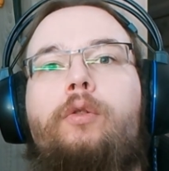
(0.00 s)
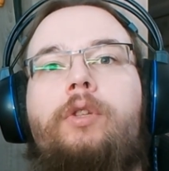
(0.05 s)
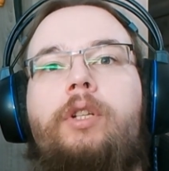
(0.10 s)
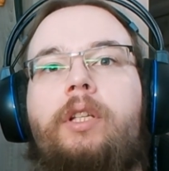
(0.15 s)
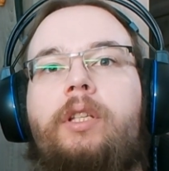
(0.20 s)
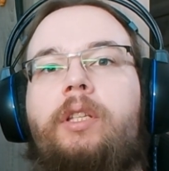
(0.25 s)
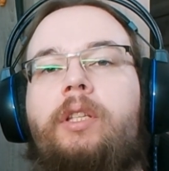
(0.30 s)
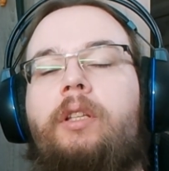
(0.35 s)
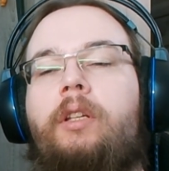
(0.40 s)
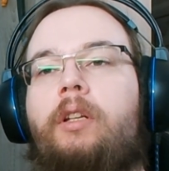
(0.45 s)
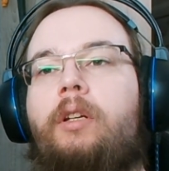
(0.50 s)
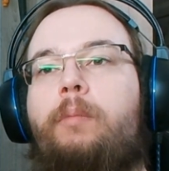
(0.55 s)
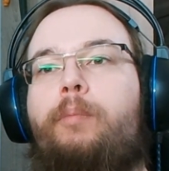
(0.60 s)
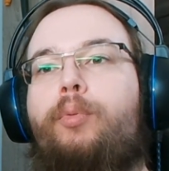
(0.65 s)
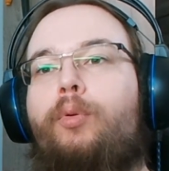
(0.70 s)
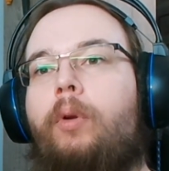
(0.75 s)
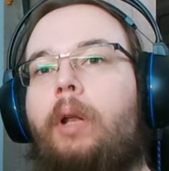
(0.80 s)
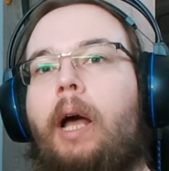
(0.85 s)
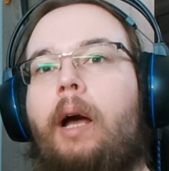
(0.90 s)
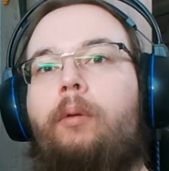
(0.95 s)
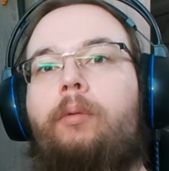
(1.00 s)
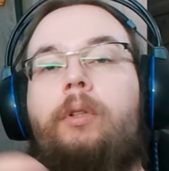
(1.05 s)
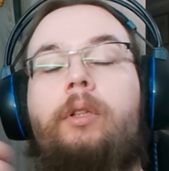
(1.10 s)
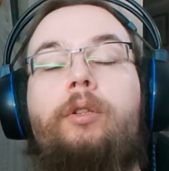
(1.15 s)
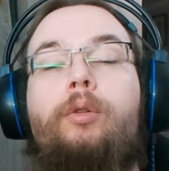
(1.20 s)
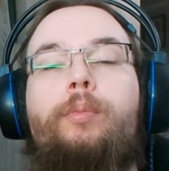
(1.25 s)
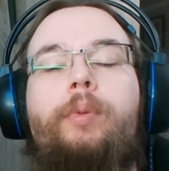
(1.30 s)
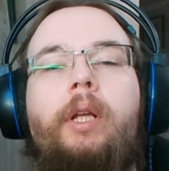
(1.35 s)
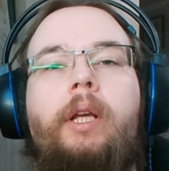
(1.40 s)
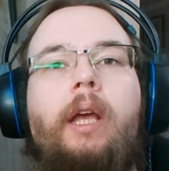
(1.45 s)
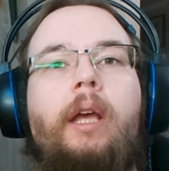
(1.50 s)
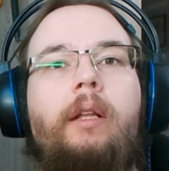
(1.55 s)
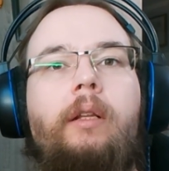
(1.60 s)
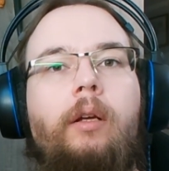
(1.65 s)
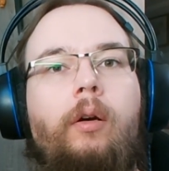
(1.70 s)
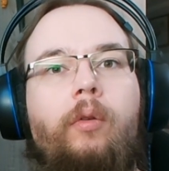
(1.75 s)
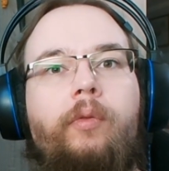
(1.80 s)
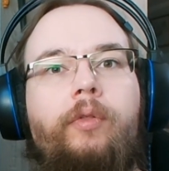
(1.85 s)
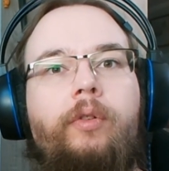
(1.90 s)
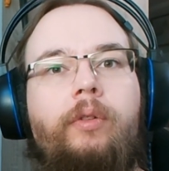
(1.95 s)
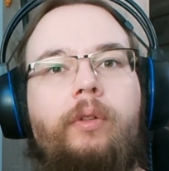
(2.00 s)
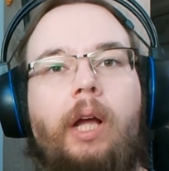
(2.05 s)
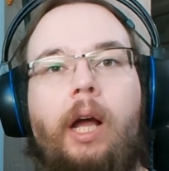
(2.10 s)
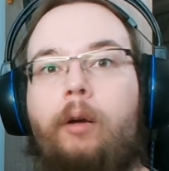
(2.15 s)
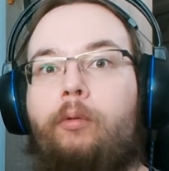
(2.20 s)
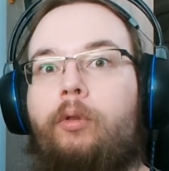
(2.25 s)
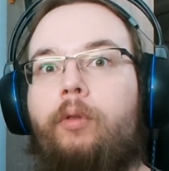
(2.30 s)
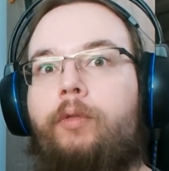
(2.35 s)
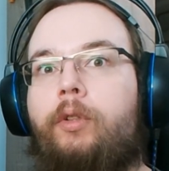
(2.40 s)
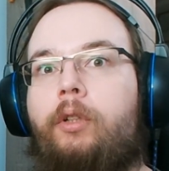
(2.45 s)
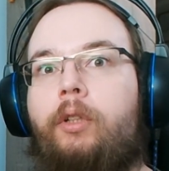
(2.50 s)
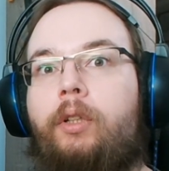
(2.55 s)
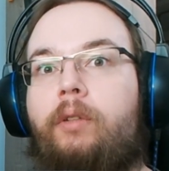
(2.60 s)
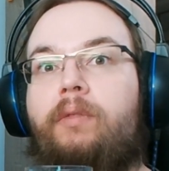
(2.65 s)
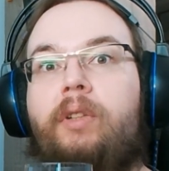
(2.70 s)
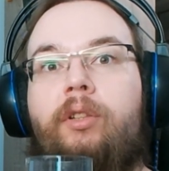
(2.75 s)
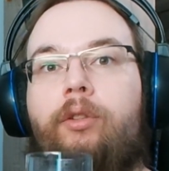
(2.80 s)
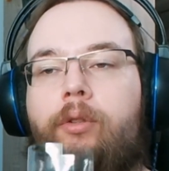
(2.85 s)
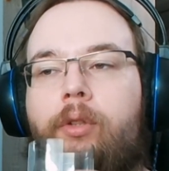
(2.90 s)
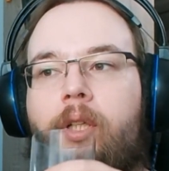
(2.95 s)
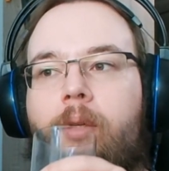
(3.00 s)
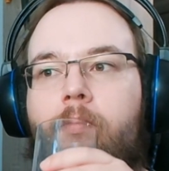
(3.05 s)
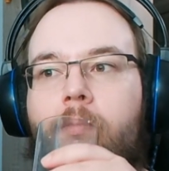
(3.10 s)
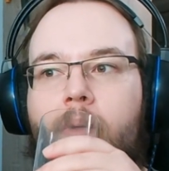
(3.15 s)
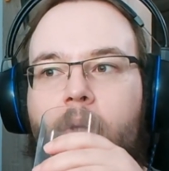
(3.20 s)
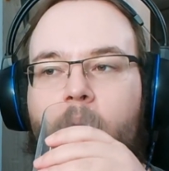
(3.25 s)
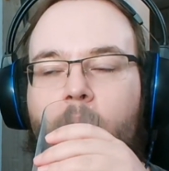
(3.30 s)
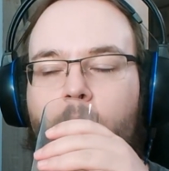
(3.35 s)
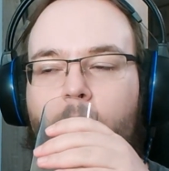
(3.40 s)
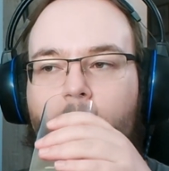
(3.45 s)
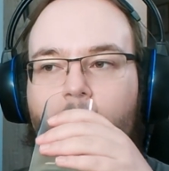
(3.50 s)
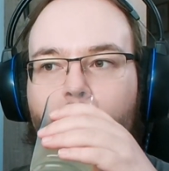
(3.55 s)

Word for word: her to just uh, pull out a duplicate of out of her inventory.